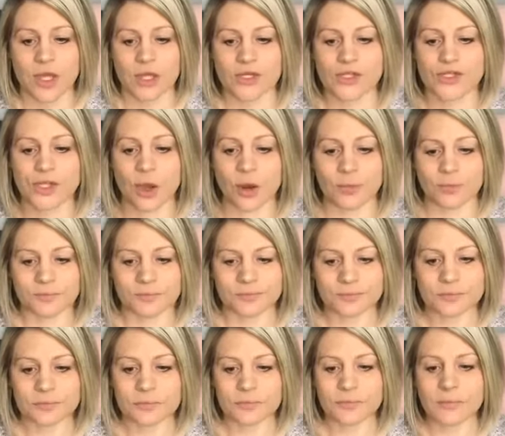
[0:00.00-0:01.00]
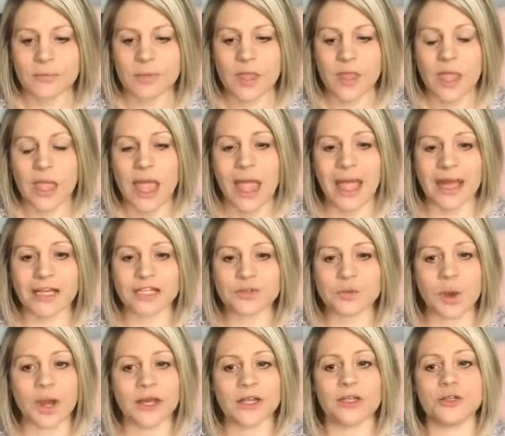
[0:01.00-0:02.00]
So I just
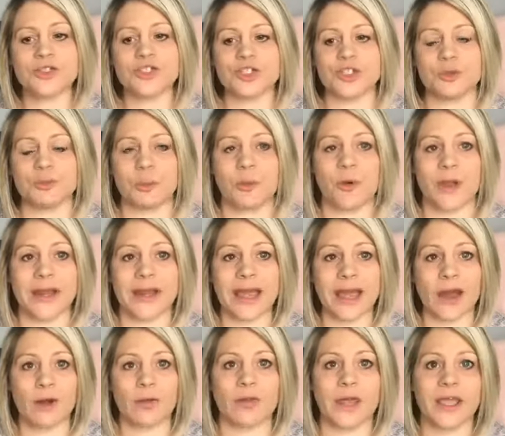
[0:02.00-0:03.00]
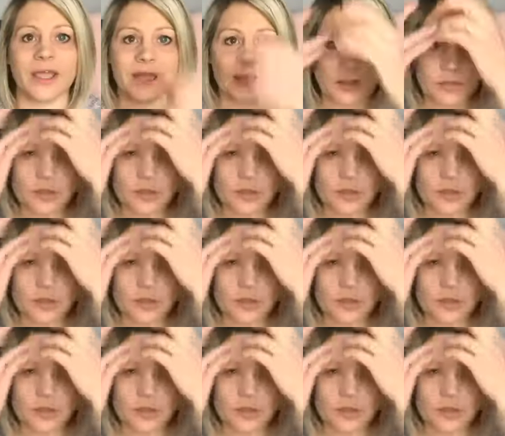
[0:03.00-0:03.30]
wanted to point out, like,